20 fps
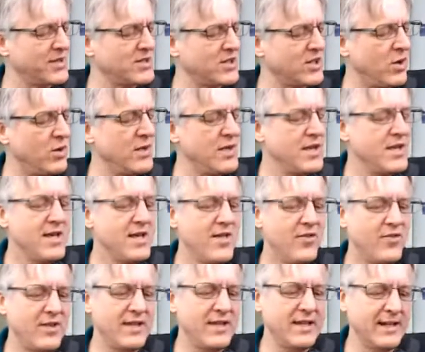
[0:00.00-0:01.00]
So
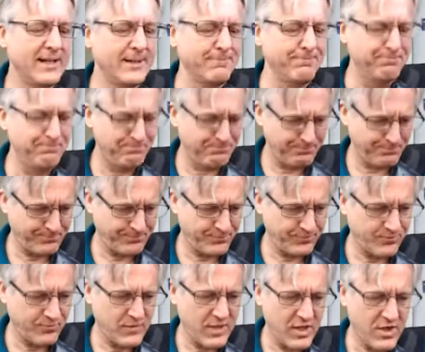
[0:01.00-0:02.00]

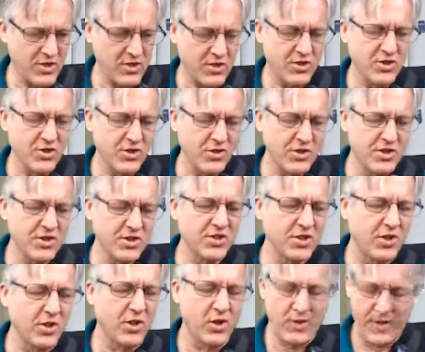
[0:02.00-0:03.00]
so this
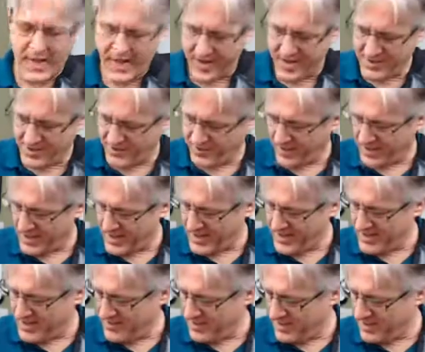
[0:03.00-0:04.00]
solo has,
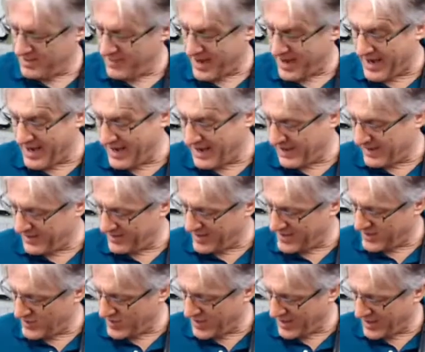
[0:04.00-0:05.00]
in my head at
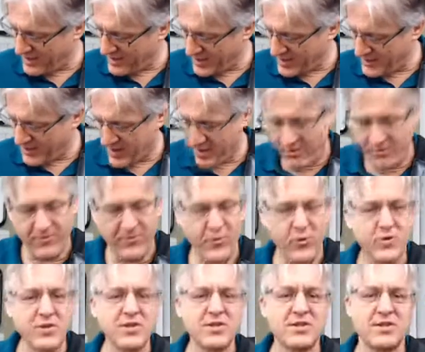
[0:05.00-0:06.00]
least, when I think about it,
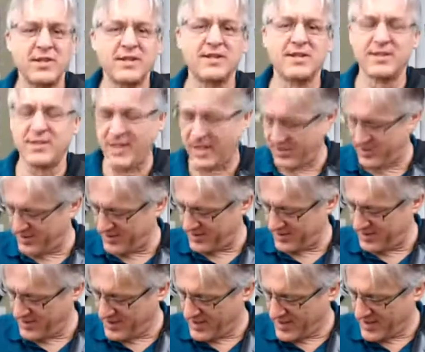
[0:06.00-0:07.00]
four distinct sections.